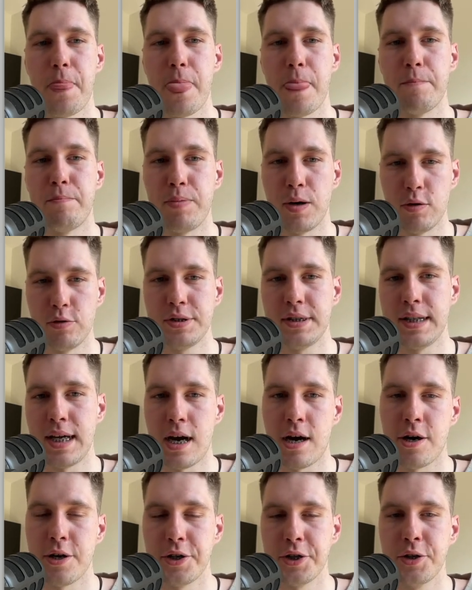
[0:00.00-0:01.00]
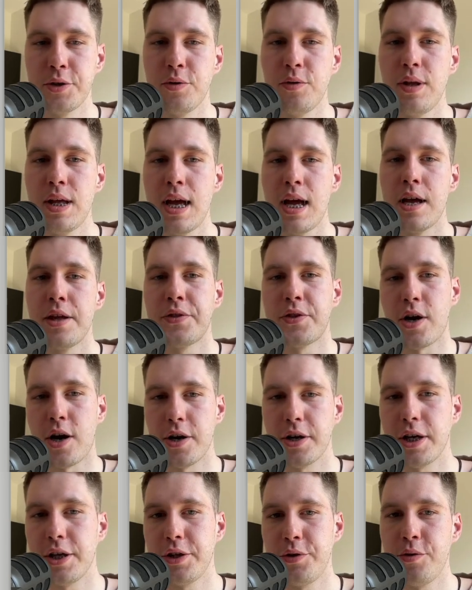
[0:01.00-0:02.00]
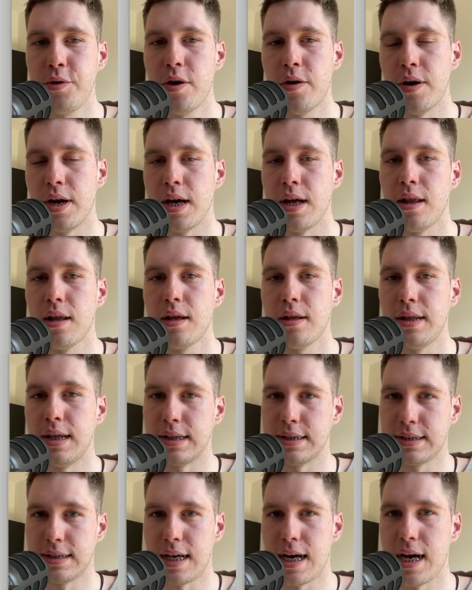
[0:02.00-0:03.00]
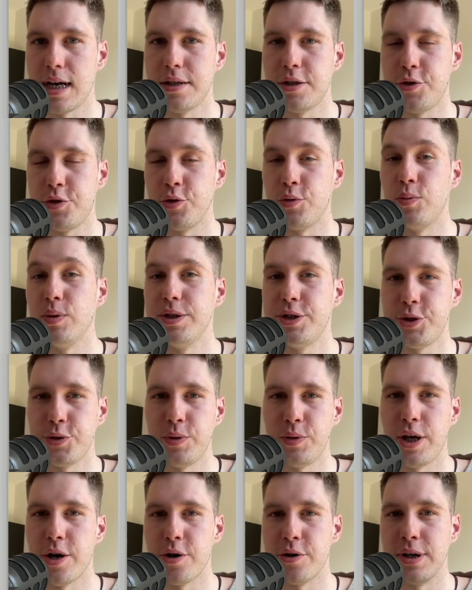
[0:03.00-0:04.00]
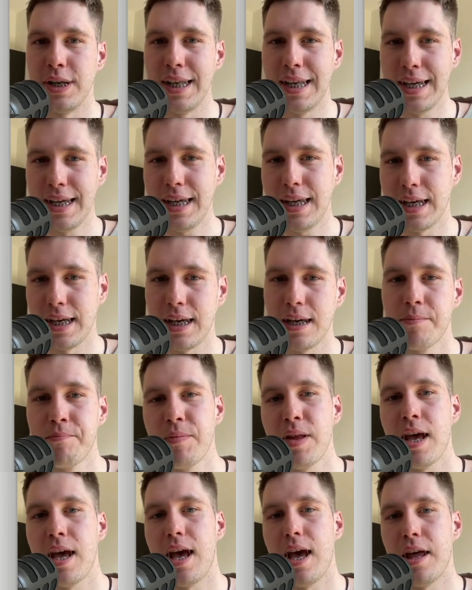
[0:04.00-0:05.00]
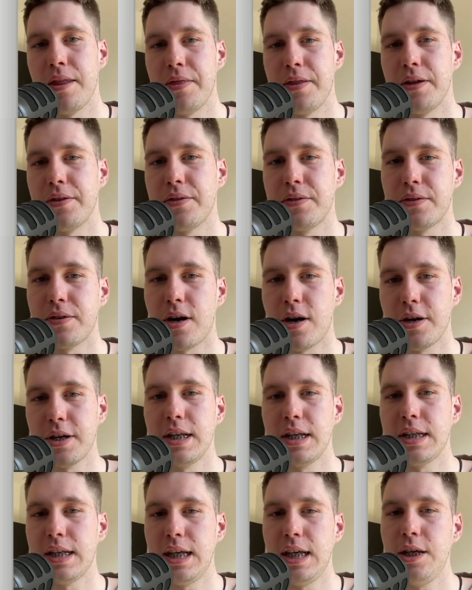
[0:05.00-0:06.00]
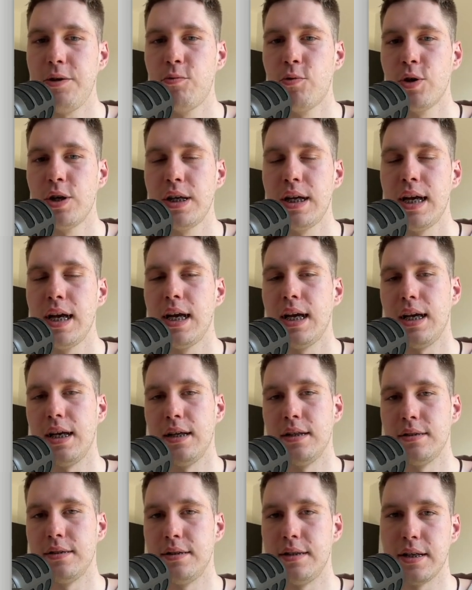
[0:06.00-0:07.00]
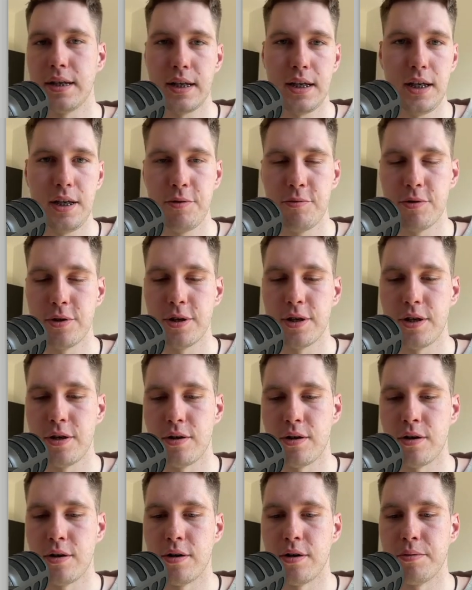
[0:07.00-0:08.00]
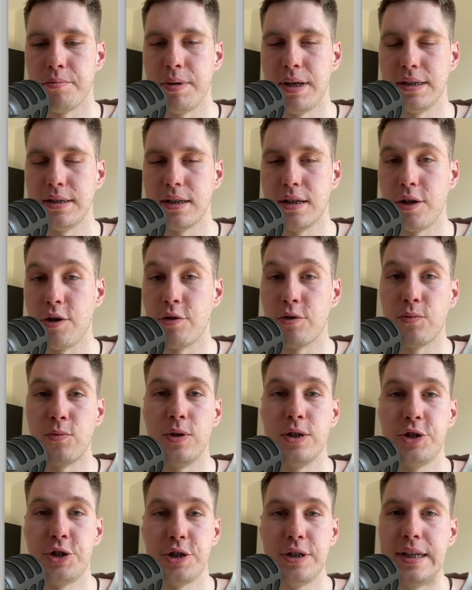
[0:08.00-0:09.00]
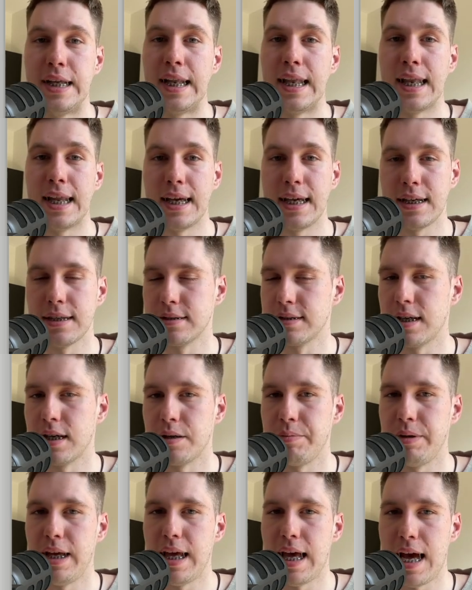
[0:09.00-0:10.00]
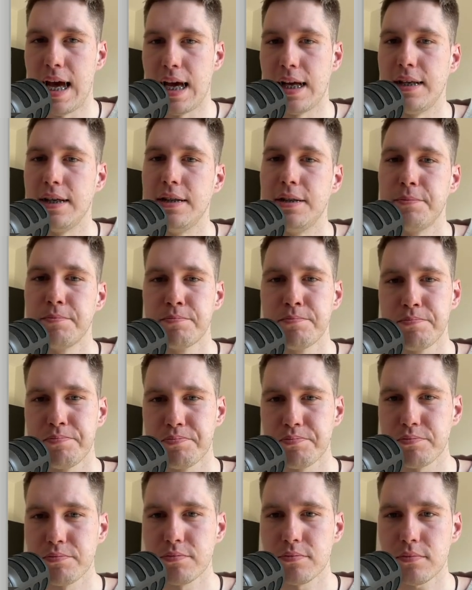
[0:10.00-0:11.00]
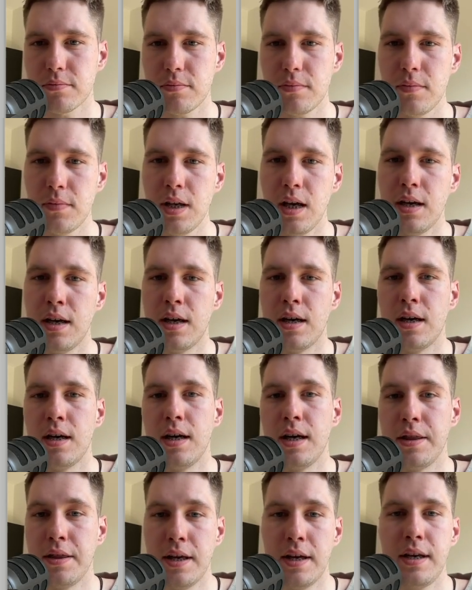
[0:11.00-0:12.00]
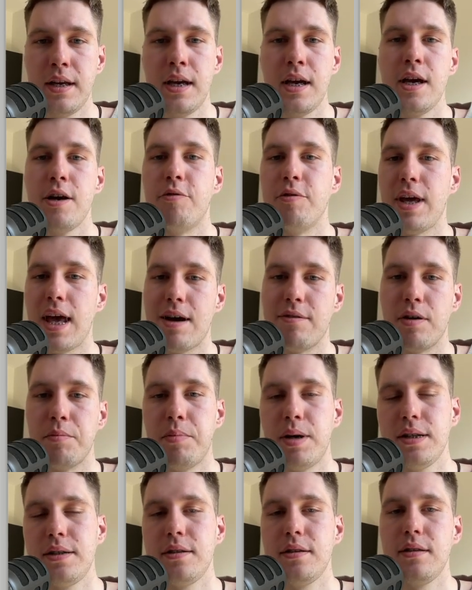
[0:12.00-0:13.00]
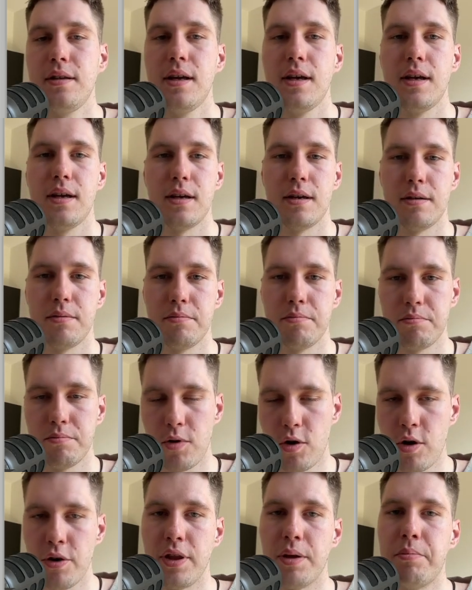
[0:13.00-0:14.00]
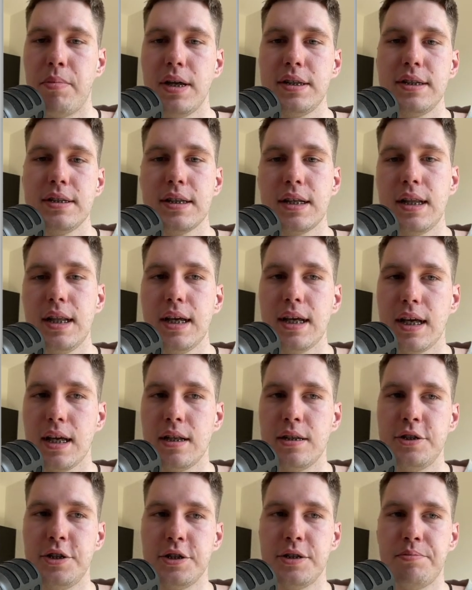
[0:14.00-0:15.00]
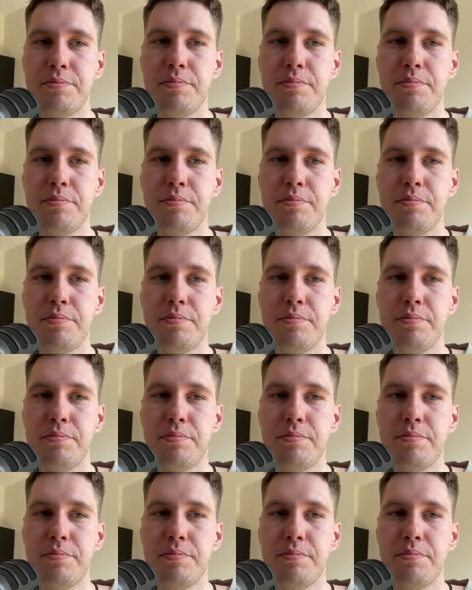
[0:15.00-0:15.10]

post the article. Target URL, the site to which we are linking, and the target keyword is the keyword on which the link is going to be added. And then we have a button. On the button click, it just